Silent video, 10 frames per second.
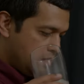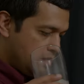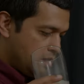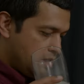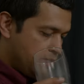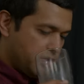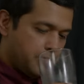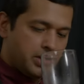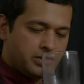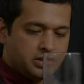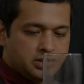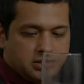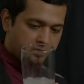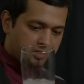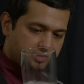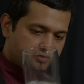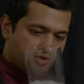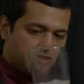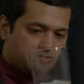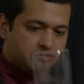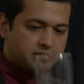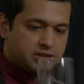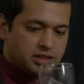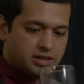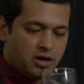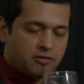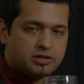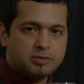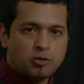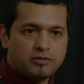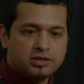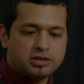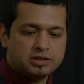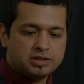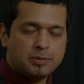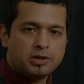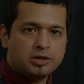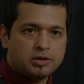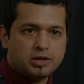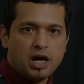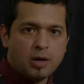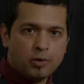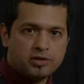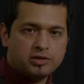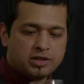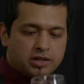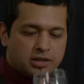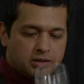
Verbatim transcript: Um, the appearance looks fine. It's uh, obviously more of a summer or hot weather drink.